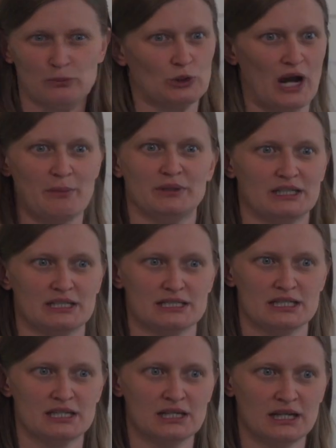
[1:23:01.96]

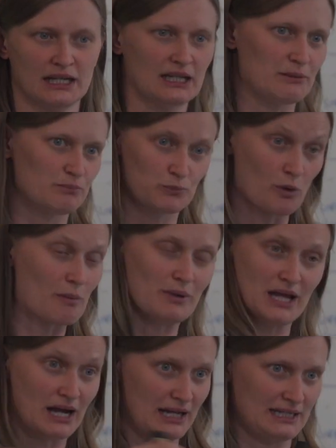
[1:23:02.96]
parameters and they
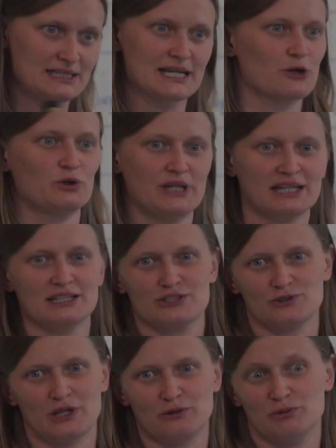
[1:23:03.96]
probably are
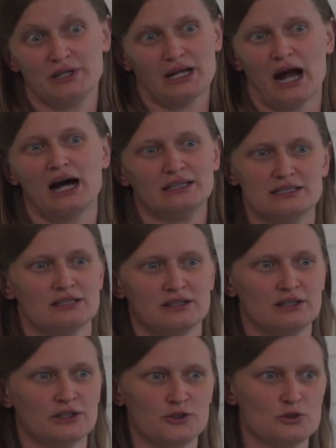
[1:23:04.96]
interconnected so that we can't
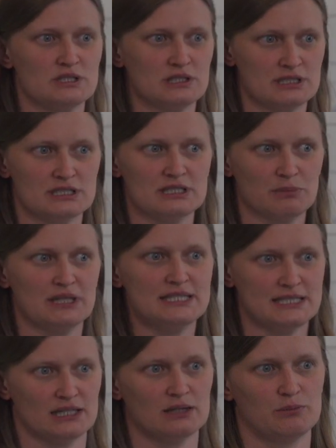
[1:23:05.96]
use this
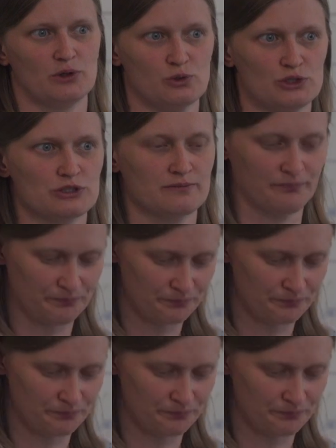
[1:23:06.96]
simplistic approach.